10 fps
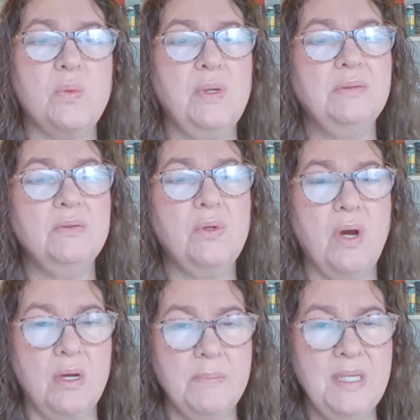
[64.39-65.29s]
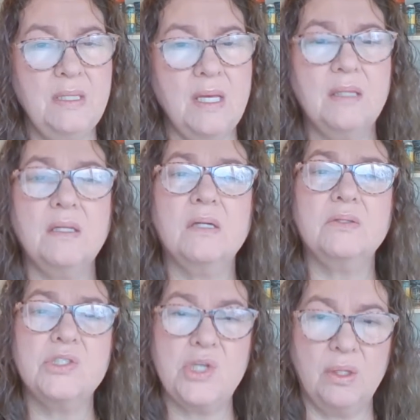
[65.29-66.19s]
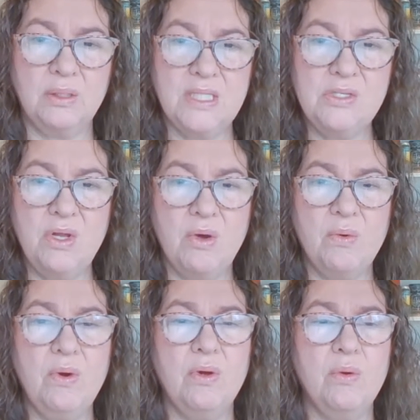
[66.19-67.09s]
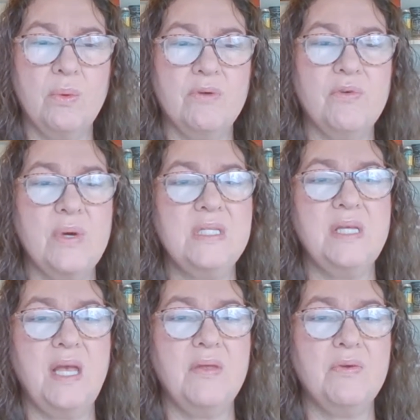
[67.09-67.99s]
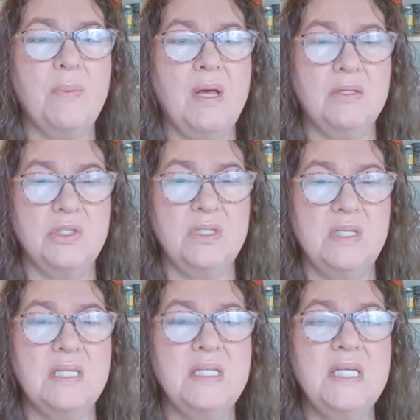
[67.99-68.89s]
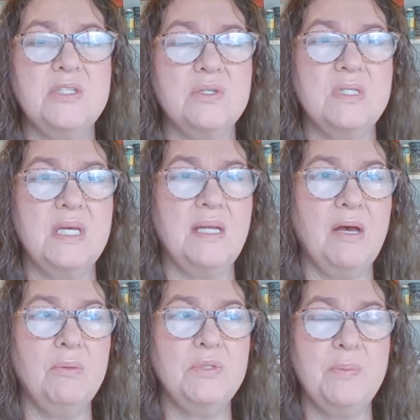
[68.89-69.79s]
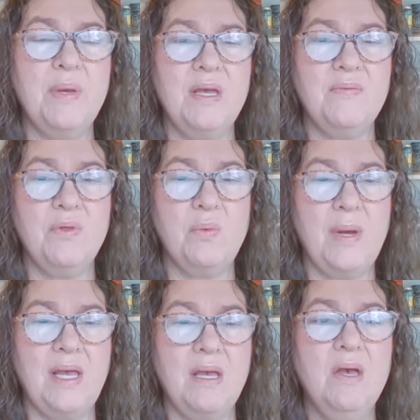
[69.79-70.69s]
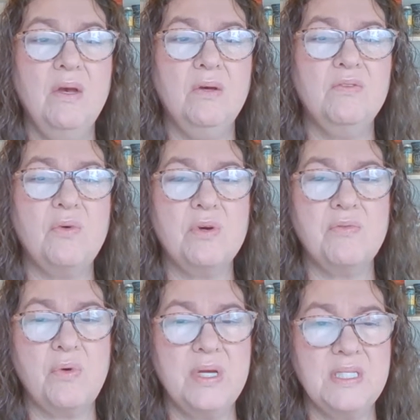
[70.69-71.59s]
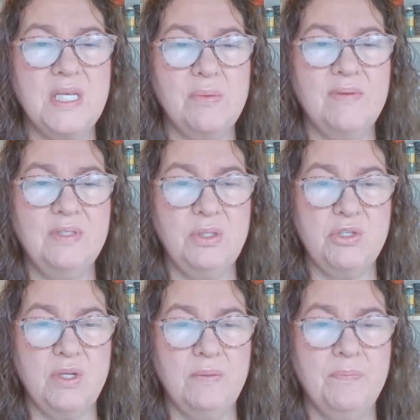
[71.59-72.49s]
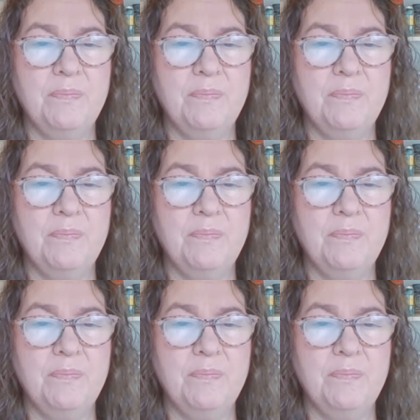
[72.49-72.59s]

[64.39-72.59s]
Wilton Krogman and Dr. Charlie Snow, who were forensic anthropologists and teachers that helped to pave the way for forensic revolution.